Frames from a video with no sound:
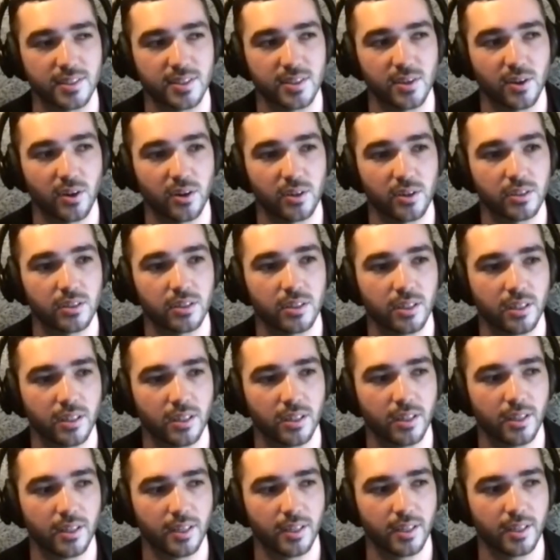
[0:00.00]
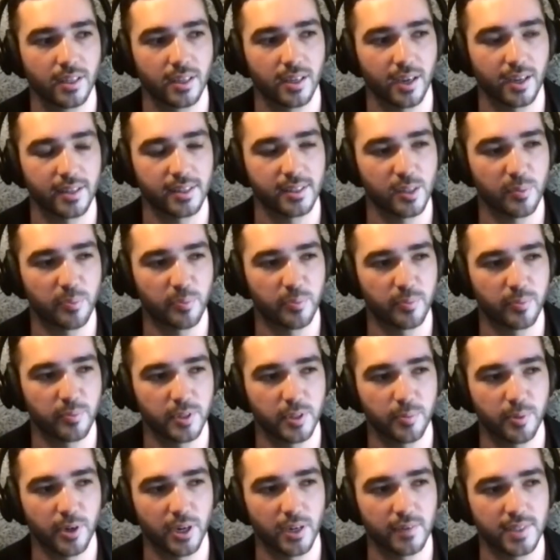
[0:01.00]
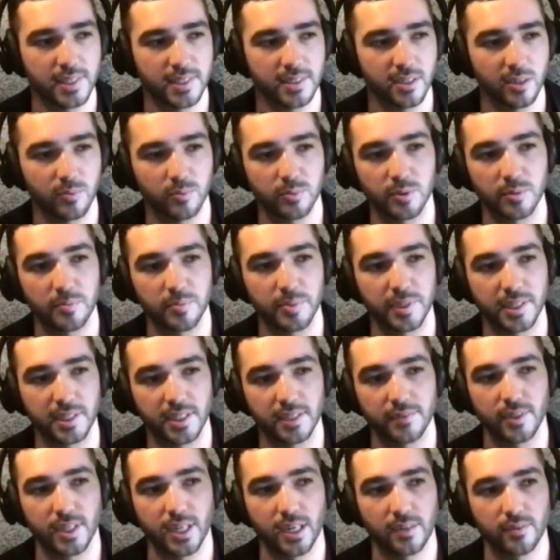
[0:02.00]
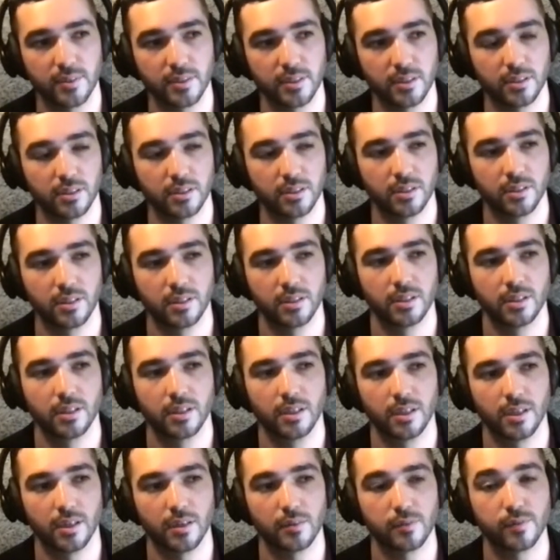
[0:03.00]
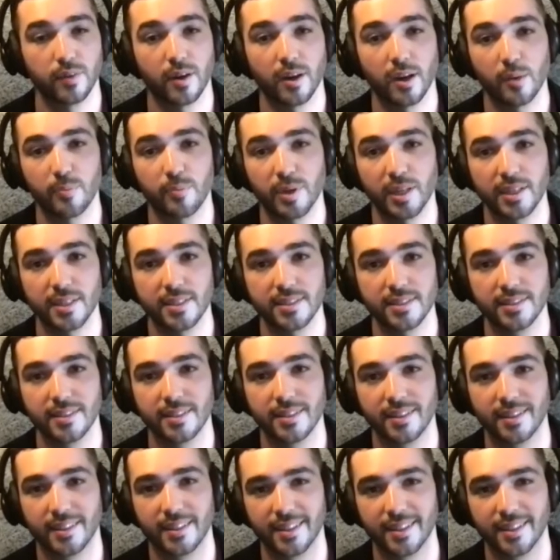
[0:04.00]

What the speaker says: So I think the perfect example would be if you have a fireplace,